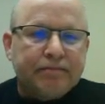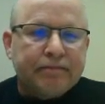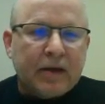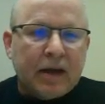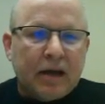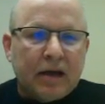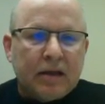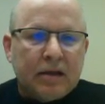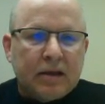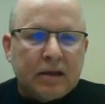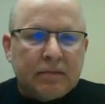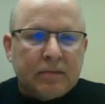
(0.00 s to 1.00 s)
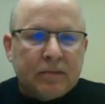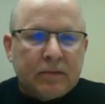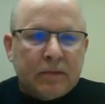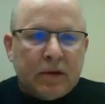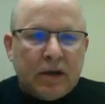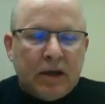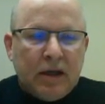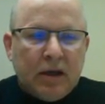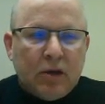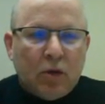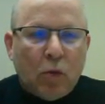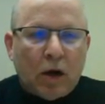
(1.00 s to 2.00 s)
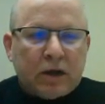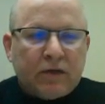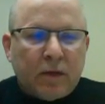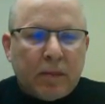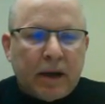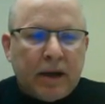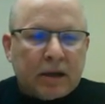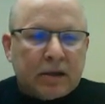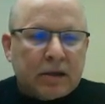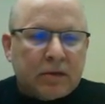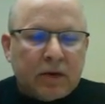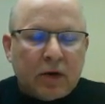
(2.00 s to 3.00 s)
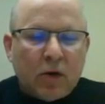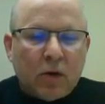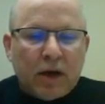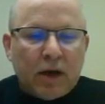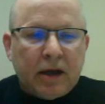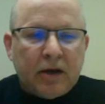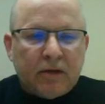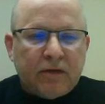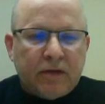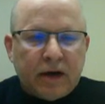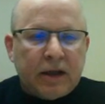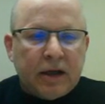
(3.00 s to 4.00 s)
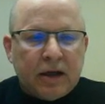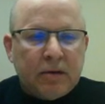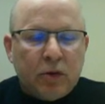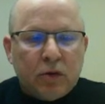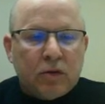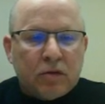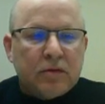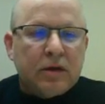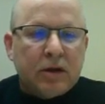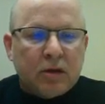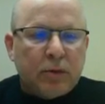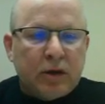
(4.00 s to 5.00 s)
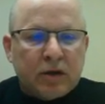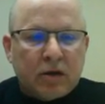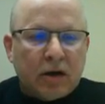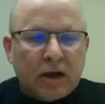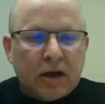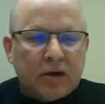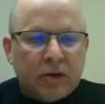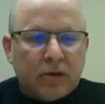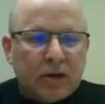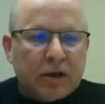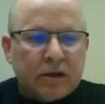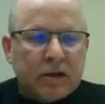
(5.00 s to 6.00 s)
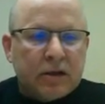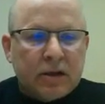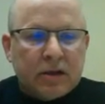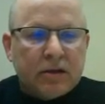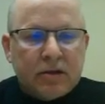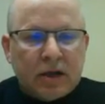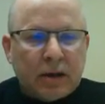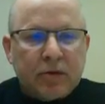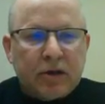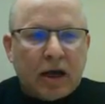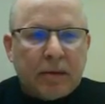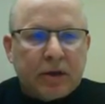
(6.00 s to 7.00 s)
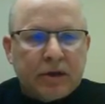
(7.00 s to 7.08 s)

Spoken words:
And watch for my next recording, and you'll find it in Moodle, and it'll be starting to address chapter topics.